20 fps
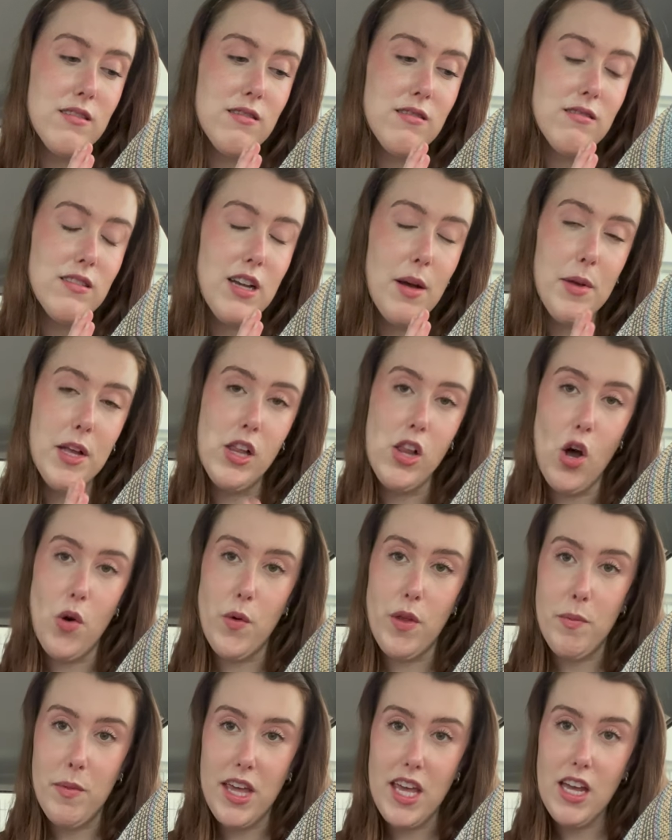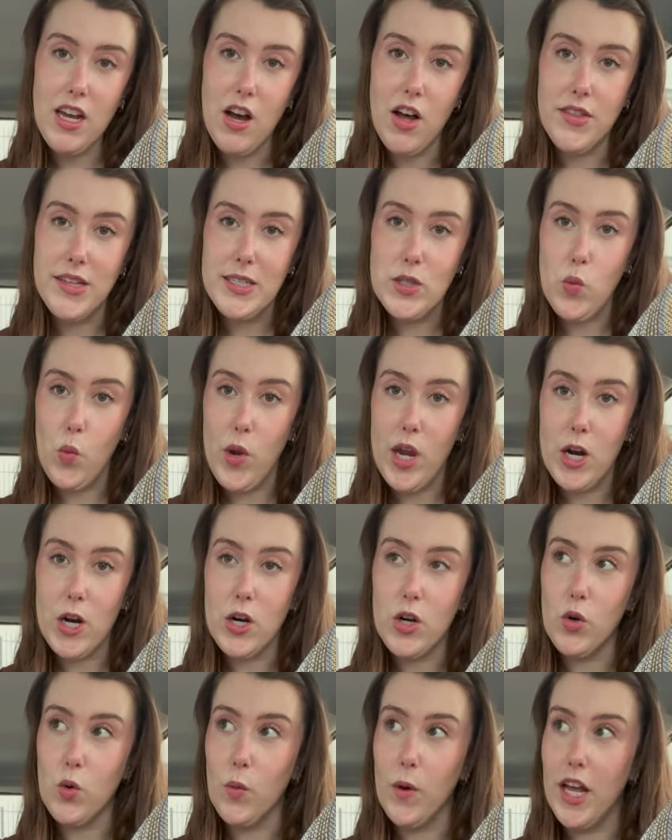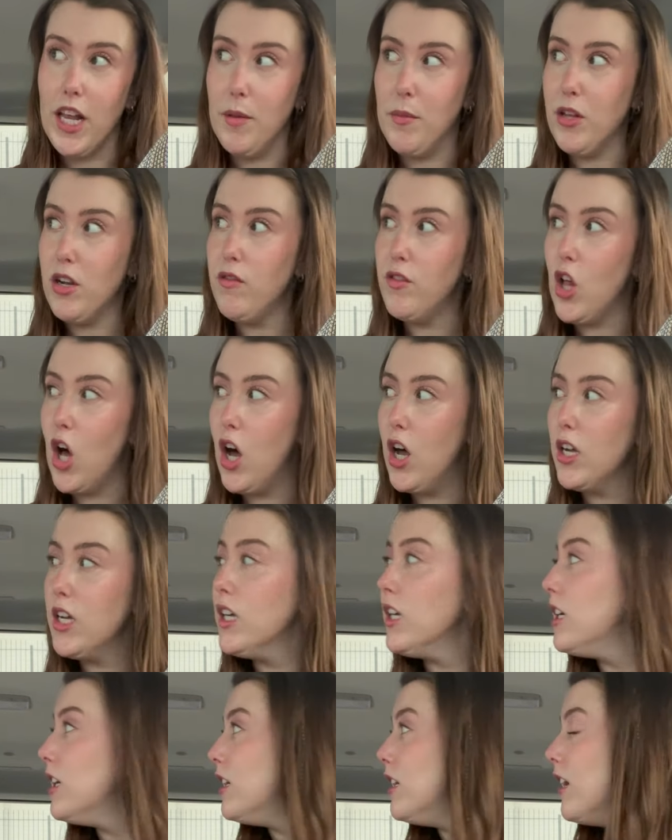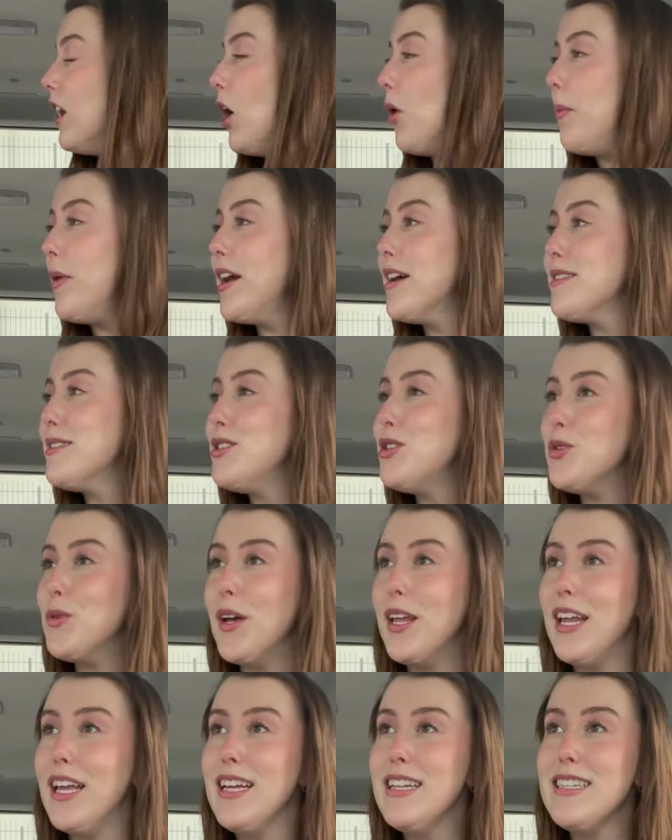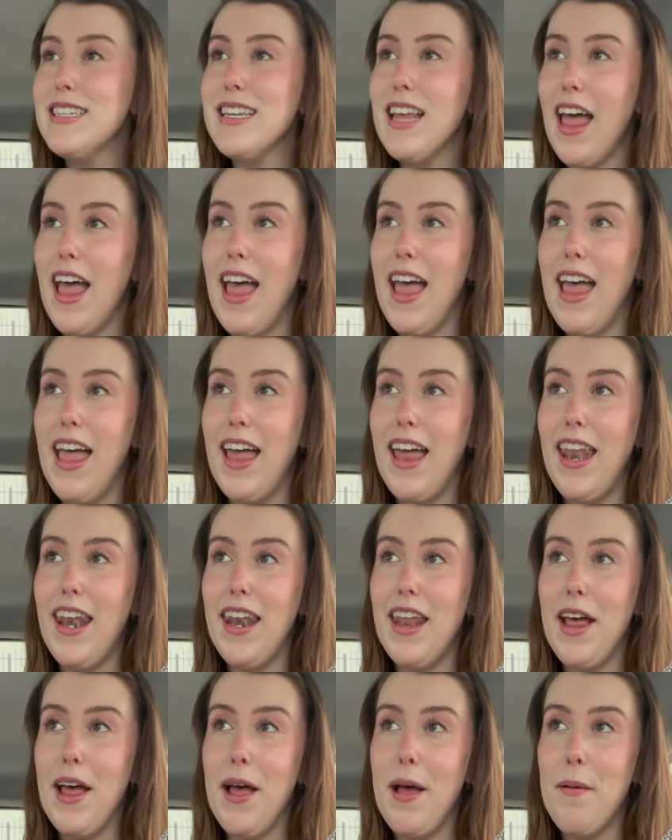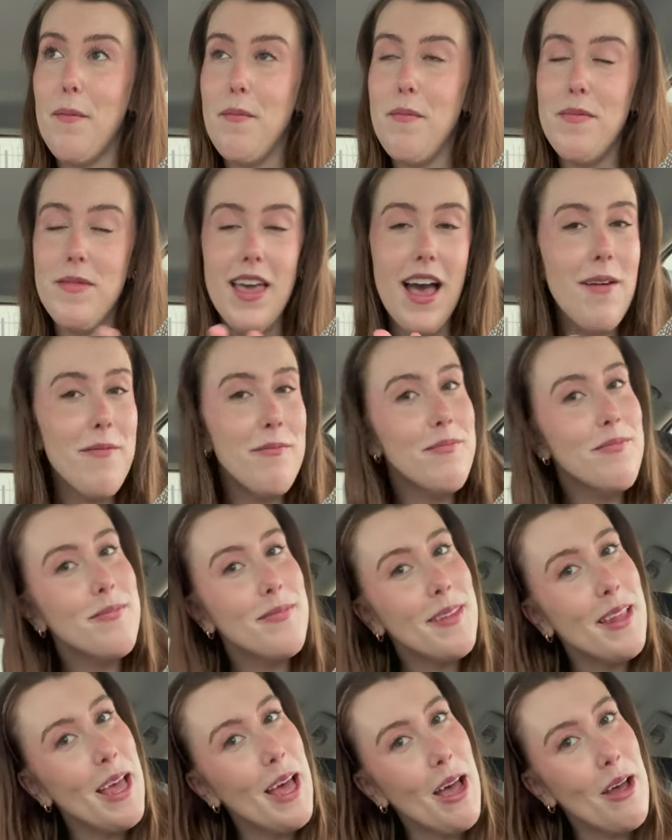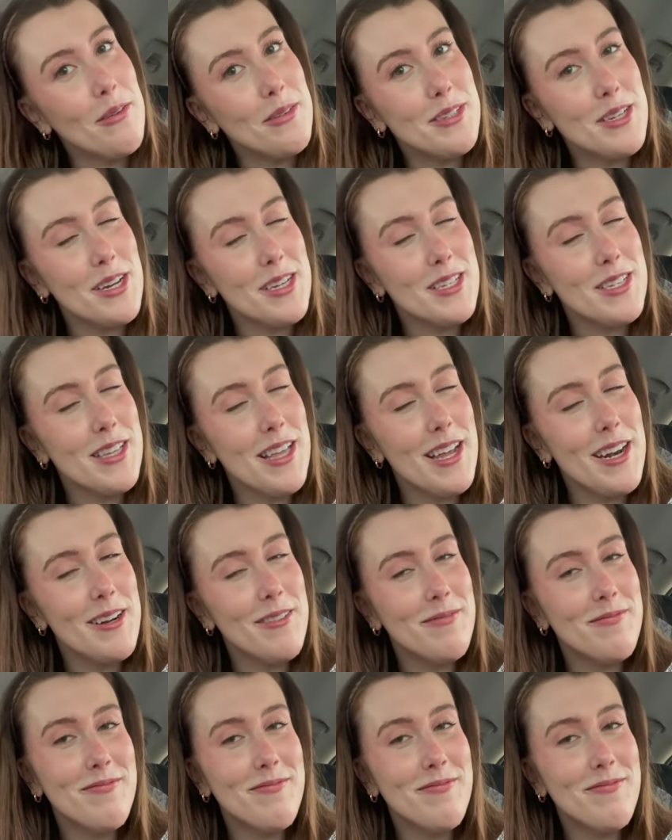coming along with me on this weird random little vlog. Hope you guys enjoyed it. And um, yeah, I will talk to you later.